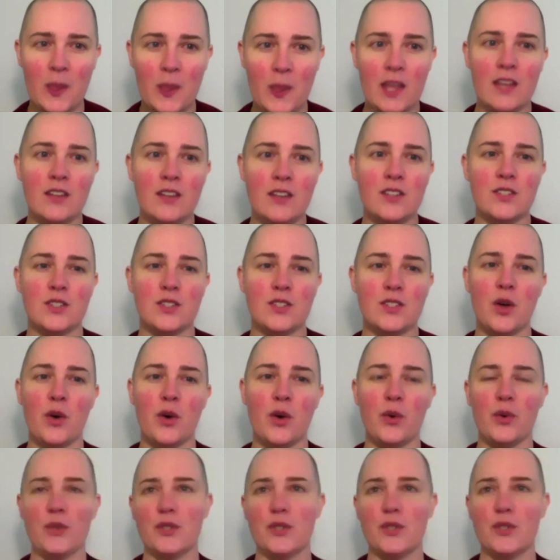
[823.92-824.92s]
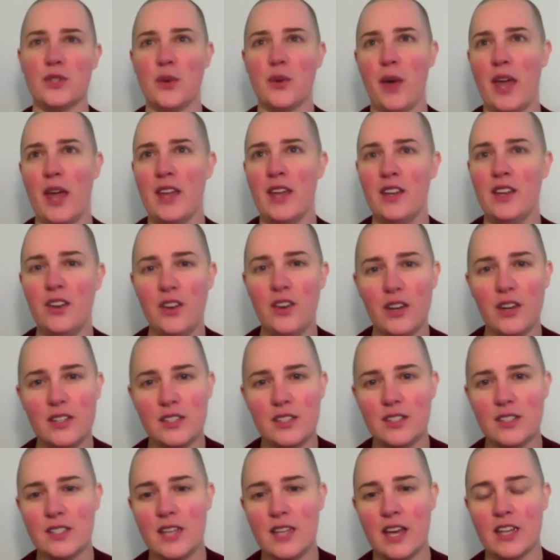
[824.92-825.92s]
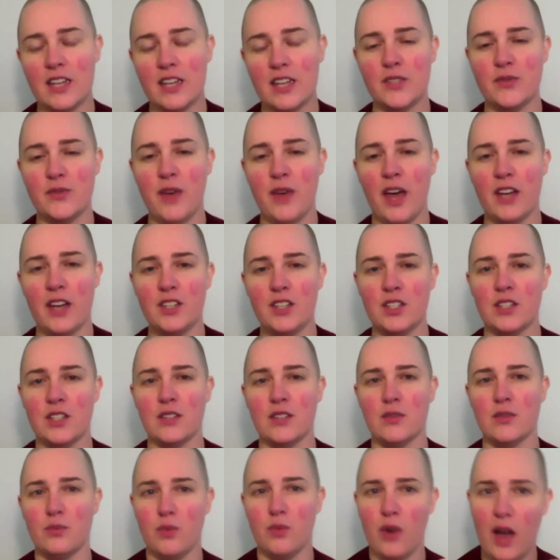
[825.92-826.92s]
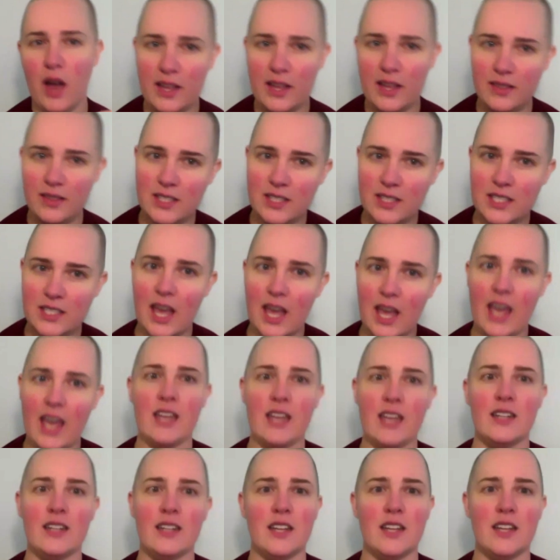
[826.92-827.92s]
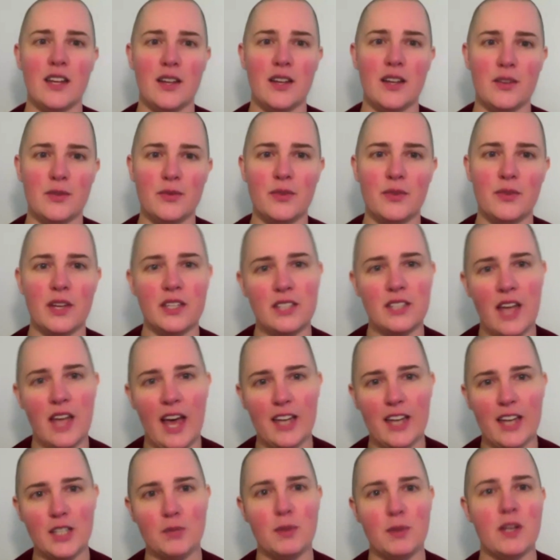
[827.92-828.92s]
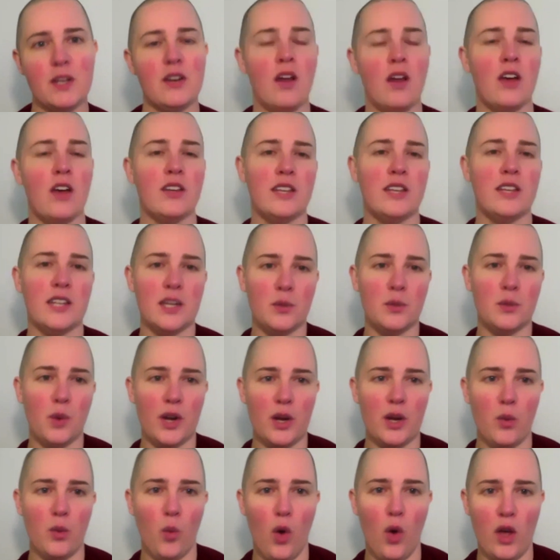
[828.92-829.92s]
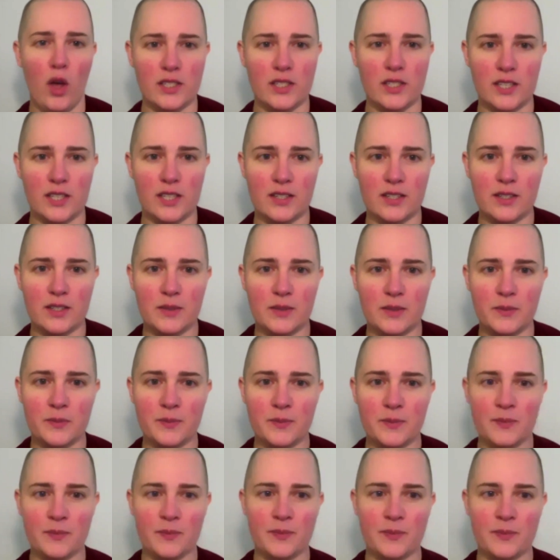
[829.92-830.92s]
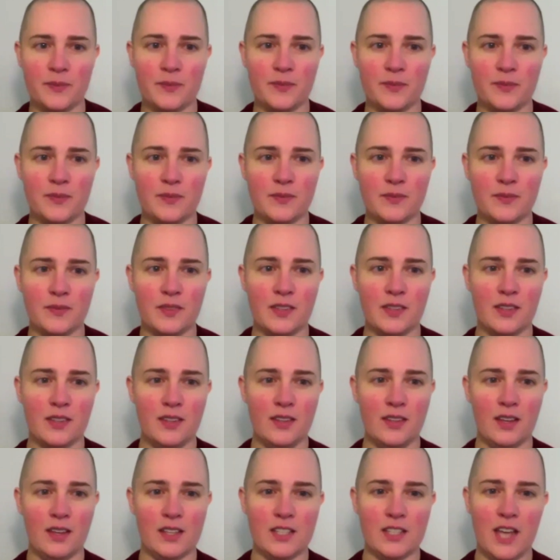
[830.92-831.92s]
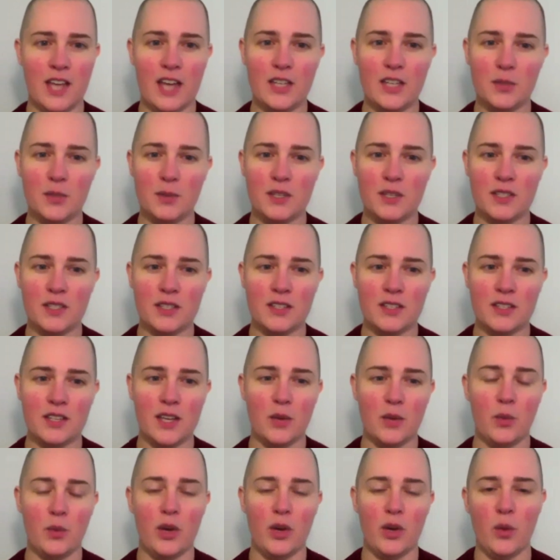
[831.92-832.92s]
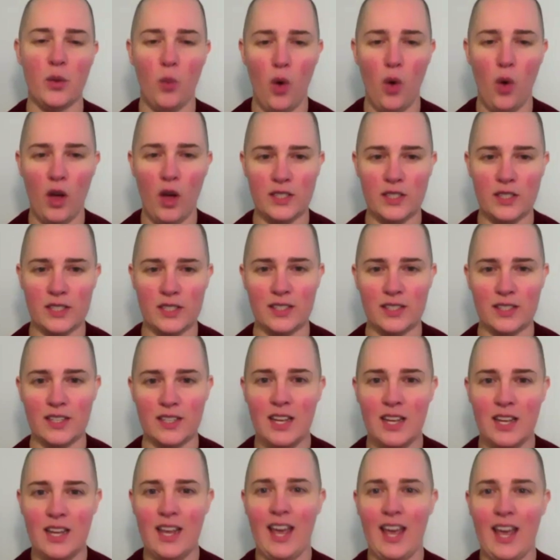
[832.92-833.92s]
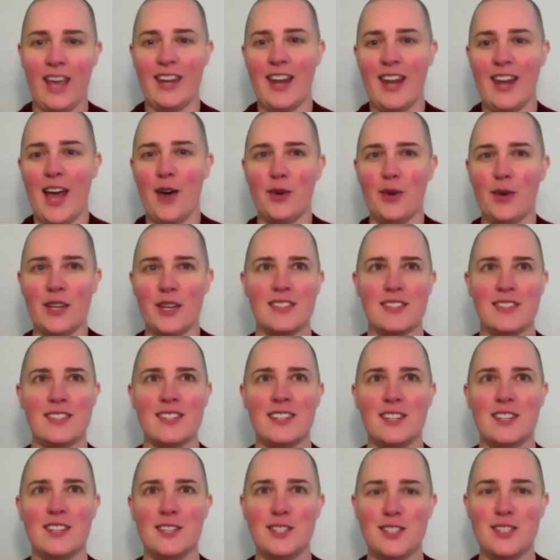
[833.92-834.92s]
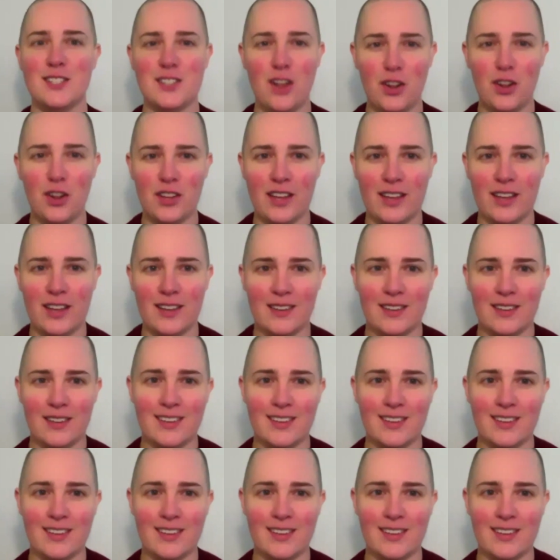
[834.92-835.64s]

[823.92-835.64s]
So anger and dissatisfaction ride the tail of attachment not getting what it wanted. Attachment didn't get what it wanted, and now it's sulking.